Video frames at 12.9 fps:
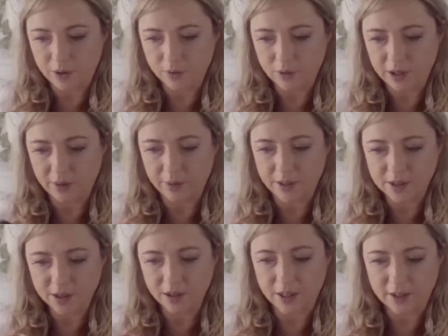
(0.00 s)
we could go
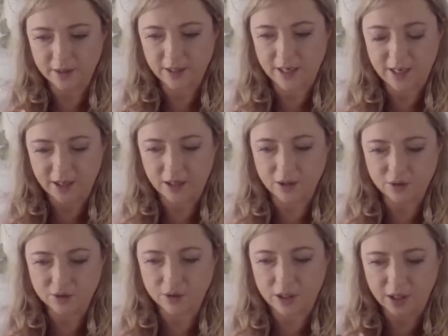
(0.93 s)
into like the hanging
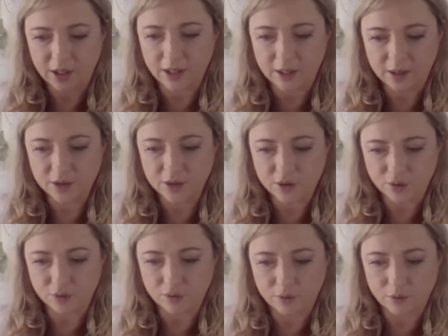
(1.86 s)
tree and the
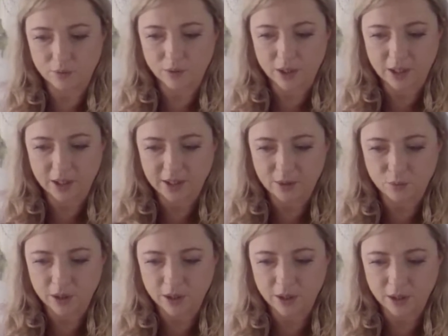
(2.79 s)
store. Like I
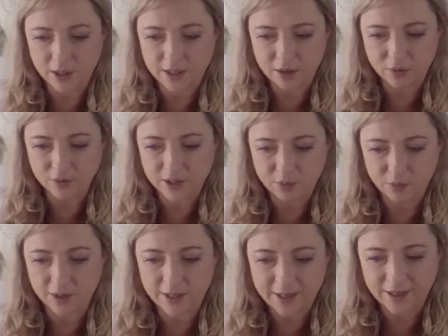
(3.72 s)
did also
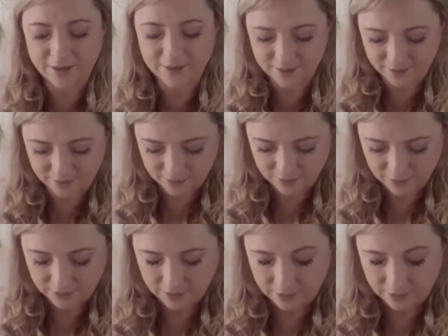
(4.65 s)
want to ask